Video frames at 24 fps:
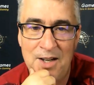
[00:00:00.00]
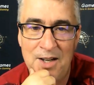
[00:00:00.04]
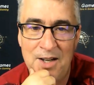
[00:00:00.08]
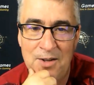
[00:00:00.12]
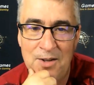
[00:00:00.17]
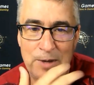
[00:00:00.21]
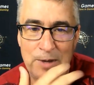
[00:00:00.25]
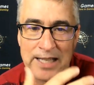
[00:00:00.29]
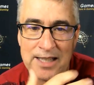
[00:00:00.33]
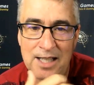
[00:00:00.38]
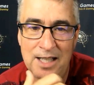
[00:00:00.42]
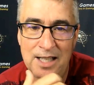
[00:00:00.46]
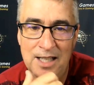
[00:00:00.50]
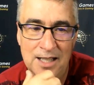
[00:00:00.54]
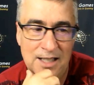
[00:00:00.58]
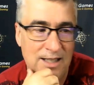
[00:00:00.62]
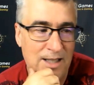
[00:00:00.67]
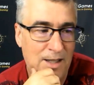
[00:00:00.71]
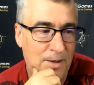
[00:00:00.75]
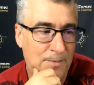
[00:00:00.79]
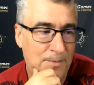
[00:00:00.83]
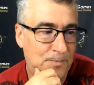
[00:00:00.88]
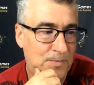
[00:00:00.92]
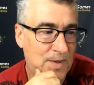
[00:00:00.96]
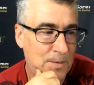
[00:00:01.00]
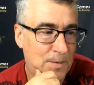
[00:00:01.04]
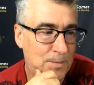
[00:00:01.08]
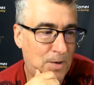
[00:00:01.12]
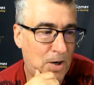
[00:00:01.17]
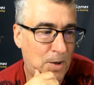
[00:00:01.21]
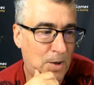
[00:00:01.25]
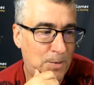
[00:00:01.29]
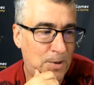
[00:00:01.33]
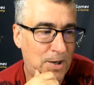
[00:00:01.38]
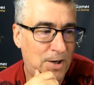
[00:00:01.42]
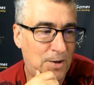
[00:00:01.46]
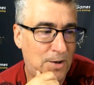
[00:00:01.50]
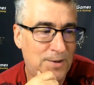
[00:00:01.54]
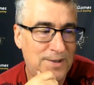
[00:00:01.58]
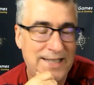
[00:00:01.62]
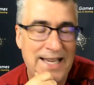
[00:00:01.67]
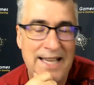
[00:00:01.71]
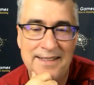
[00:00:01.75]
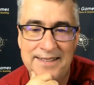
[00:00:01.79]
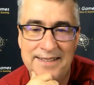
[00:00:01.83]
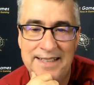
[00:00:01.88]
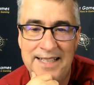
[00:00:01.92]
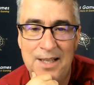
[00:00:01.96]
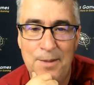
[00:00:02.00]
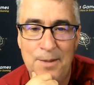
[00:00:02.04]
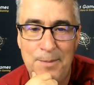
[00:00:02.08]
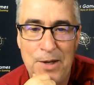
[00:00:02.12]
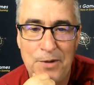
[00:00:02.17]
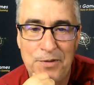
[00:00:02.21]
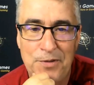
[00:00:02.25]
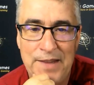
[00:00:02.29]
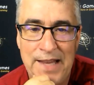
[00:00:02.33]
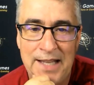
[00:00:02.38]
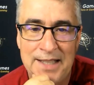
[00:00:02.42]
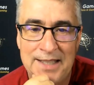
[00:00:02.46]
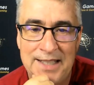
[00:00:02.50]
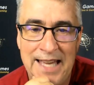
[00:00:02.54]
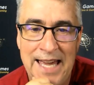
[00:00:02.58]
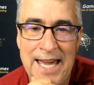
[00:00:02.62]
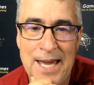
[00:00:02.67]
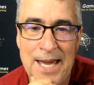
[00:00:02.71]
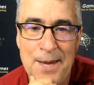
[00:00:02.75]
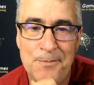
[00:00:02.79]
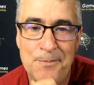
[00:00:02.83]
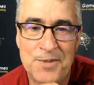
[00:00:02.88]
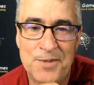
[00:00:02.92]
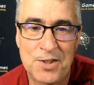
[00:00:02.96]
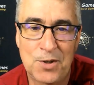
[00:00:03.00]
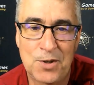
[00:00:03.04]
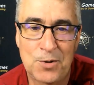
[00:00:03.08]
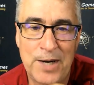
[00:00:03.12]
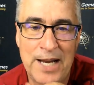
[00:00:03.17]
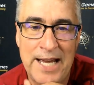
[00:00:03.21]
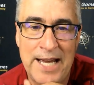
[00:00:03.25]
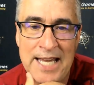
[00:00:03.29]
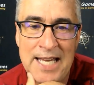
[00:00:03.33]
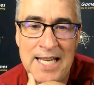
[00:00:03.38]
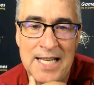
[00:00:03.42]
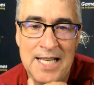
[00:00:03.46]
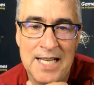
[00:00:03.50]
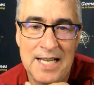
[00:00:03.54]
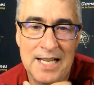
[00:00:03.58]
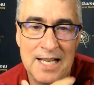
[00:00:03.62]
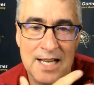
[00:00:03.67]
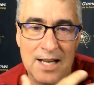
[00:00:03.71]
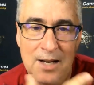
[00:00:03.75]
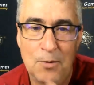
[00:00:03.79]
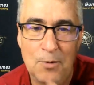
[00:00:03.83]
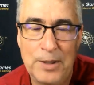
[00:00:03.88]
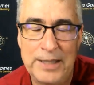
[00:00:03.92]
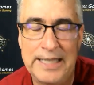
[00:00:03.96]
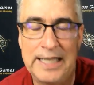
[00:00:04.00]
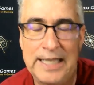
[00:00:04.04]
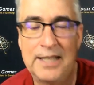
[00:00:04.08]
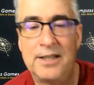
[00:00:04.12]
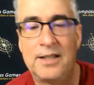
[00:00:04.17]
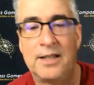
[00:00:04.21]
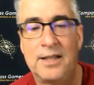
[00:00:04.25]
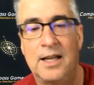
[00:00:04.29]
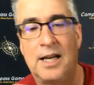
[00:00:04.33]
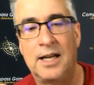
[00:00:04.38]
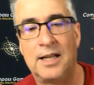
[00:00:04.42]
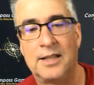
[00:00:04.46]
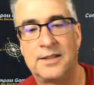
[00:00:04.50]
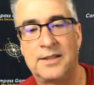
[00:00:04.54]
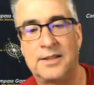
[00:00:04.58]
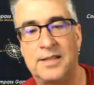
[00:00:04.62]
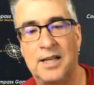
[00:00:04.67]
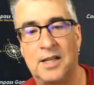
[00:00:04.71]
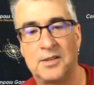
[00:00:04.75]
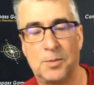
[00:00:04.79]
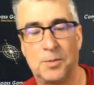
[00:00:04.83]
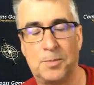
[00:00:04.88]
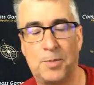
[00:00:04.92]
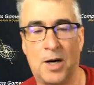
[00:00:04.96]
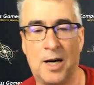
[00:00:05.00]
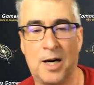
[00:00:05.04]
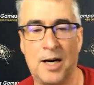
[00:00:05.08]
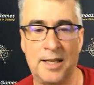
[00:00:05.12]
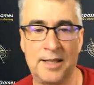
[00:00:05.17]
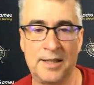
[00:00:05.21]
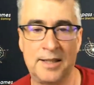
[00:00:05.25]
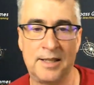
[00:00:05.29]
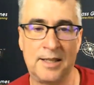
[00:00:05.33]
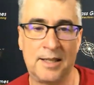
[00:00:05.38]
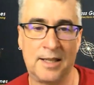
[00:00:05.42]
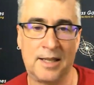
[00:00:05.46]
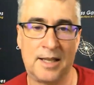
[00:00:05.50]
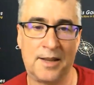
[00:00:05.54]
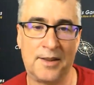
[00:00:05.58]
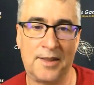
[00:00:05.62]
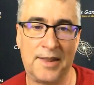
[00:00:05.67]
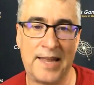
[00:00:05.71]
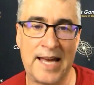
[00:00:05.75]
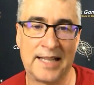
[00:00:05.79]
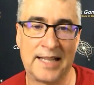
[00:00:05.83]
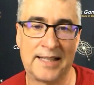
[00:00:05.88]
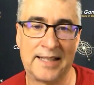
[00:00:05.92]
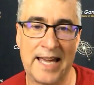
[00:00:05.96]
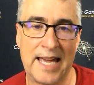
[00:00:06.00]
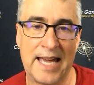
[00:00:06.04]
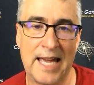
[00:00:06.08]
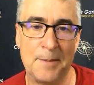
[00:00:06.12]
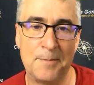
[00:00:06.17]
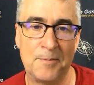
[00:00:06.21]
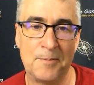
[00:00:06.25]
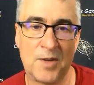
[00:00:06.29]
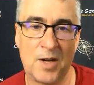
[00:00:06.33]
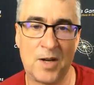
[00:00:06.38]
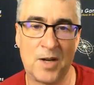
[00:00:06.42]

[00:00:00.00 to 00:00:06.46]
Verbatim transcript: Rayla Barbara was asking about that game. So Ray, we didn't uh, touch upon uh, that game.